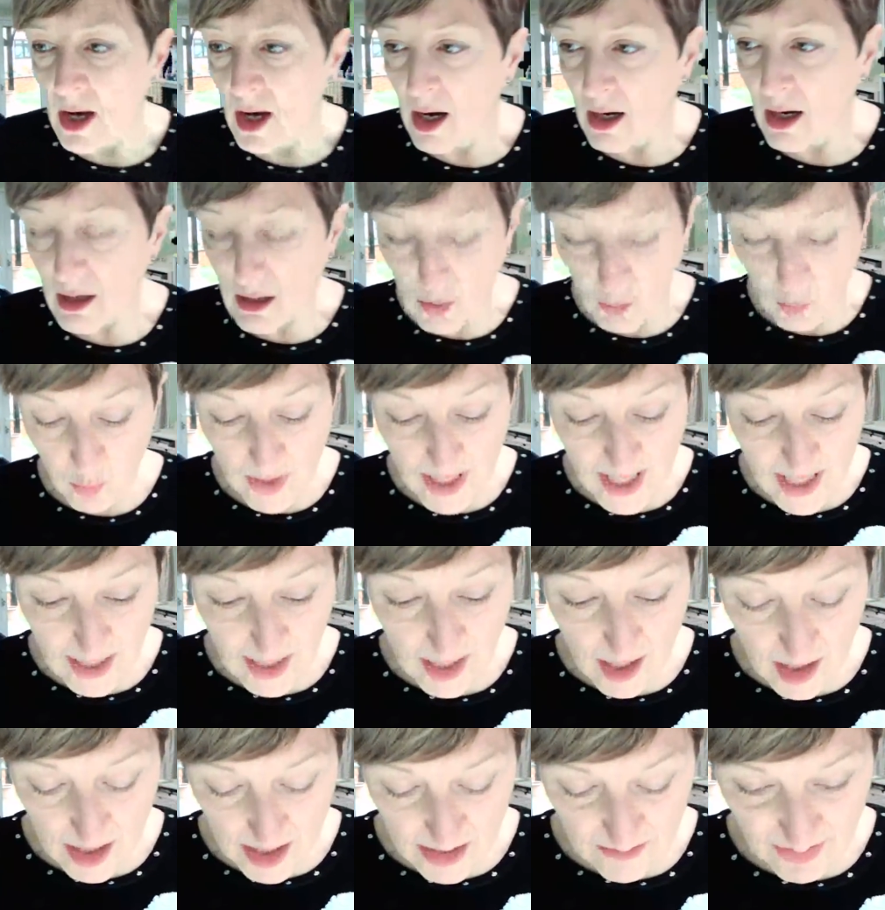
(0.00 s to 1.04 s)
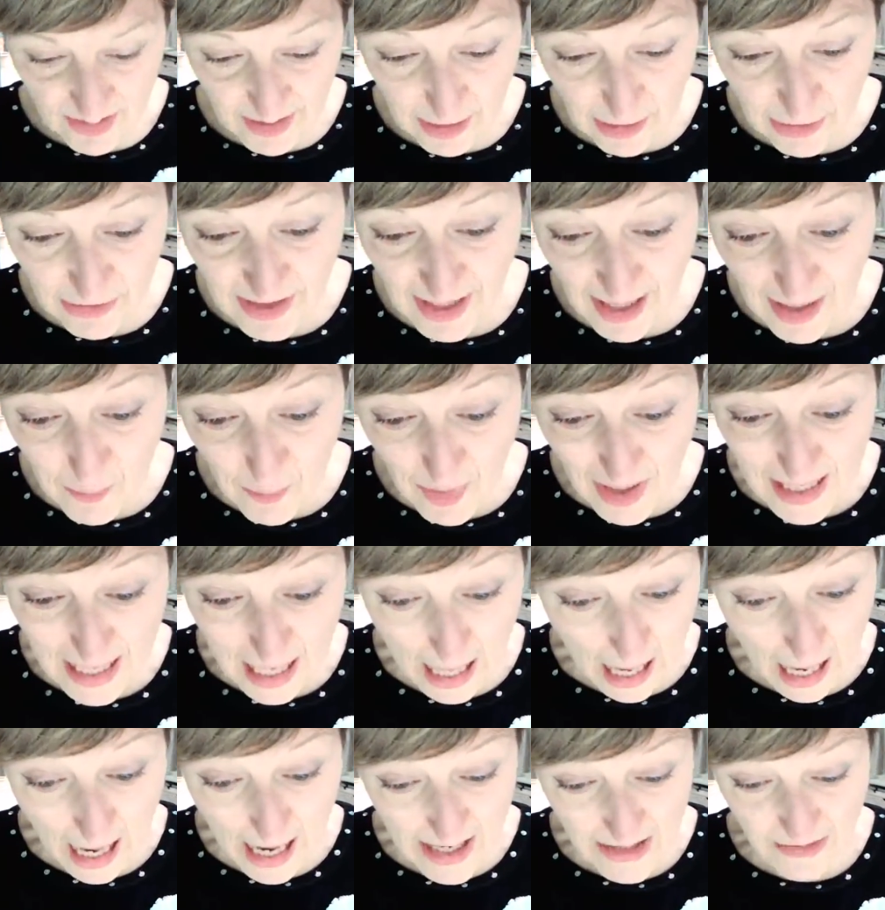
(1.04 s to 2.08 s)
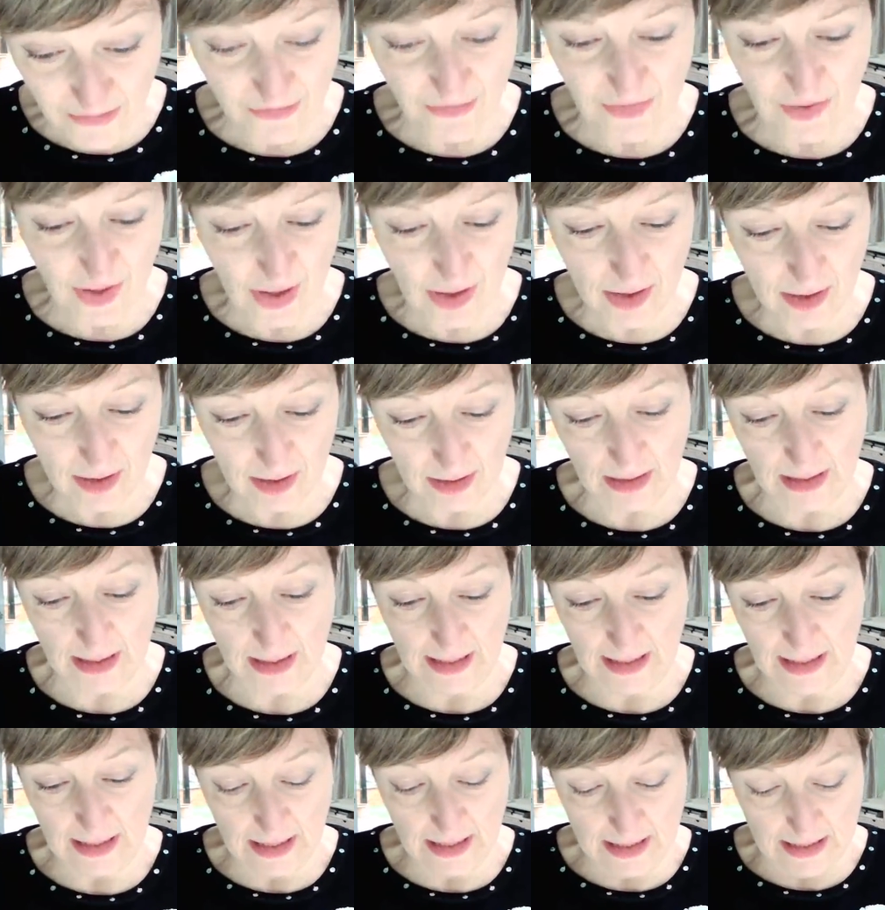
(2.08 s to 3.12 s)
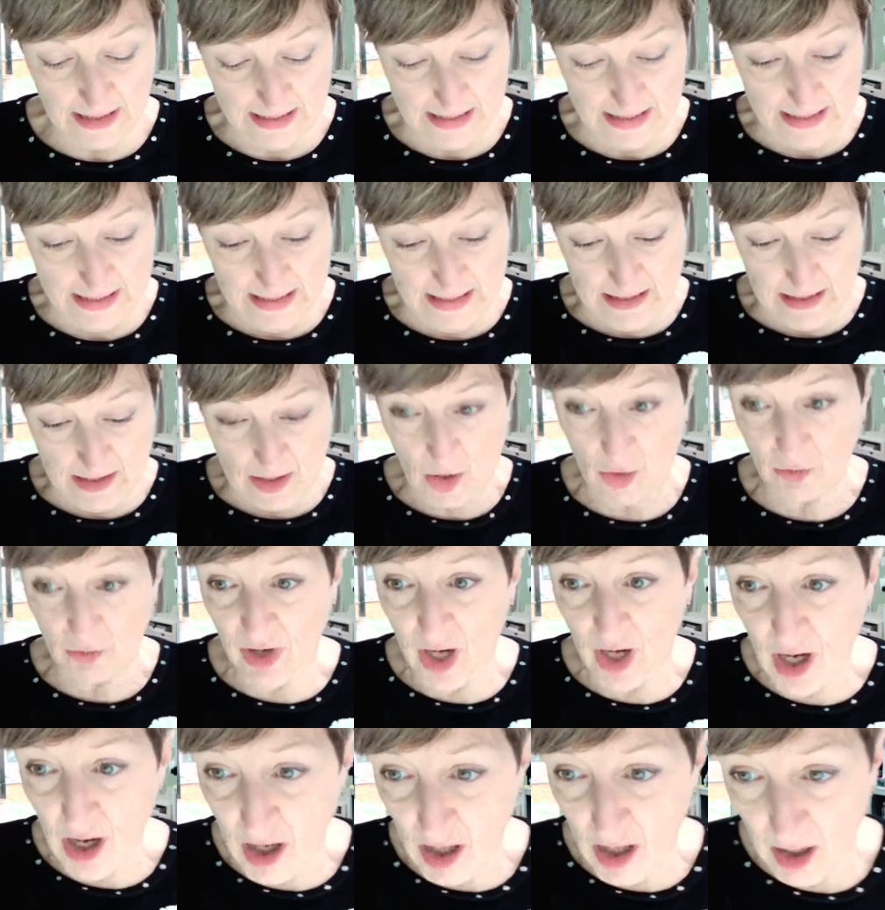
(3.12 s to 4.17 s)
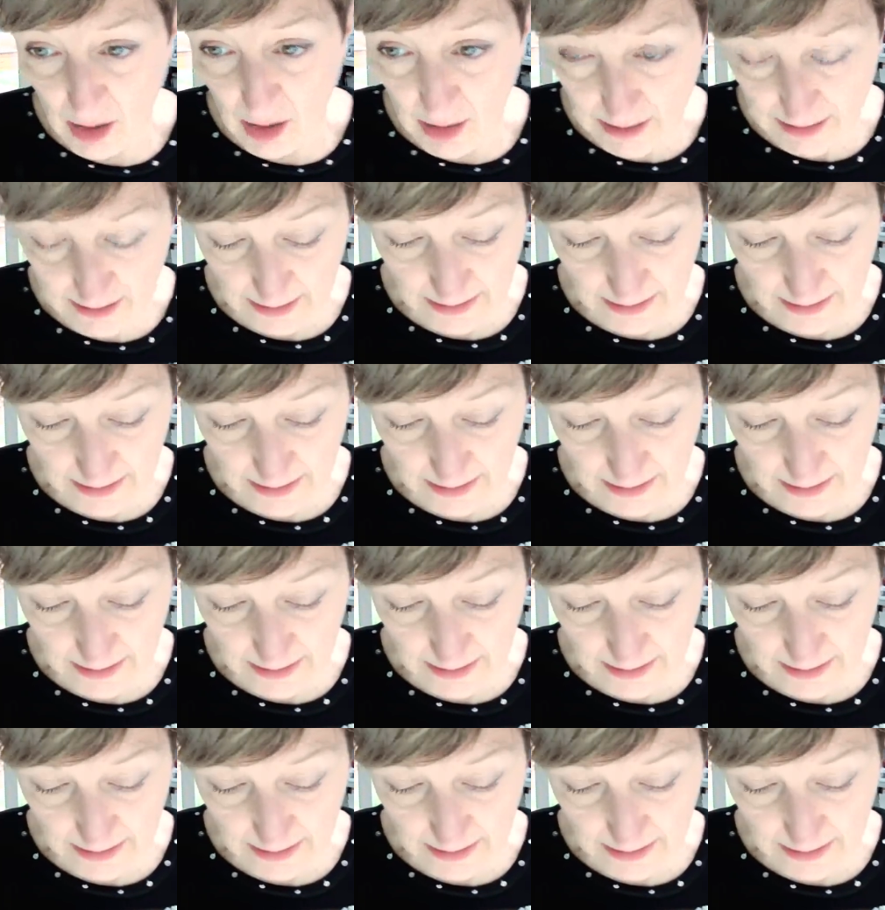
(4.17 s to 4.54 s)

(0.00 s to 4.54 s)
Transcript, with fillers: Are we live? It looks like we're live. Hurrah!